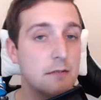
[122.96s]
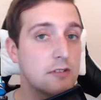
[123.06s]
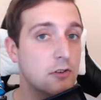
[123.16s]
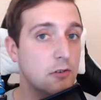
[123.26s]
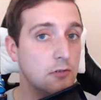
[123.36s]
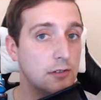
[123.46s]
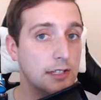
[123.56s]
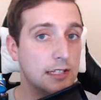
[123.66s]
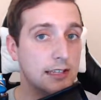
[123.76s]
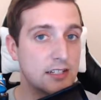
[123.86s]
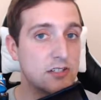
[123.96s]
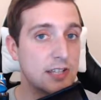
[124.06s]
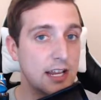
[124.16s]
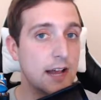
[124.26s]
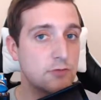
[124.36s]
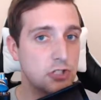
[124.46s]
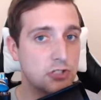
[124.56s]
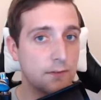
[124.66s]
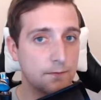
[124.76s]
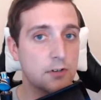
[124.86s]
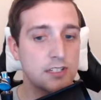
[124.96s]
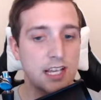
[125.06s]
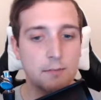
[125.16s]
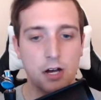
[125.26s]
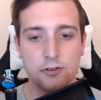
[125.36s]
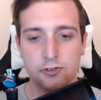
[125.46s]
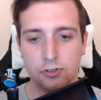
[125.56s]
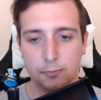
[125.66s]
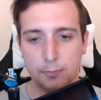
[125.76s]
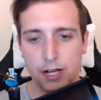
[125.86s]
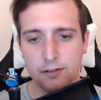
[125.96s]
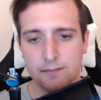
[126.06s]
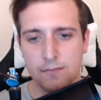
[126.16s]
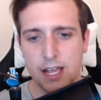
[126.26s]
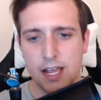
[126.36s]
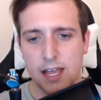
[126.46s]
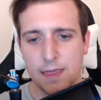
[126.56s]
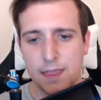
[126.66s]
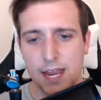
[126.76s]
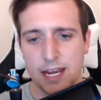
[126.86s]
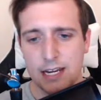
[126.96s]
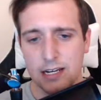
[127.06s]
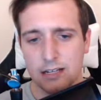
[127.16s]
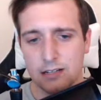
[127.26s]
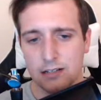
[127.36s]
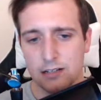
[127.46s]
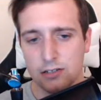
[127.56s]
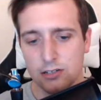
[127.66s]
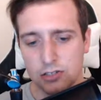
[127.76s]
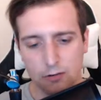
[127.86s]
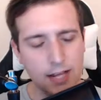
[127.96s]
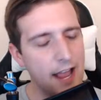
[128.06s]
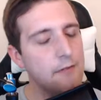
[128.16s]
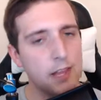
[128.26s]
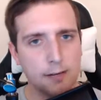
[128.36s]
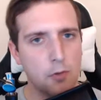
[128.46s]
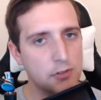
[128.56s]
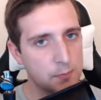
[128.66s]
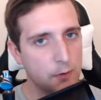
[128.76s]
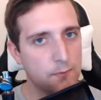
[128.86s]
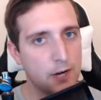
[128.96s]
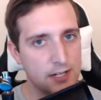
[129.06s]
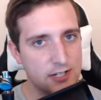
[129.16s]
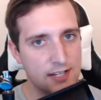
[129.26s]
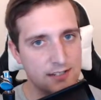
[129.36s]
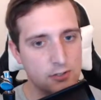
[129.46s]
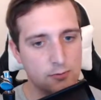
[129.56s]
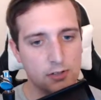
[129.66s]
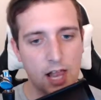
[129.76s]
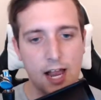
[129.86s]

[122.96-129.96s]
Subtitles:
is they have just the first game under their belt, they don't have like multiple franchises to rely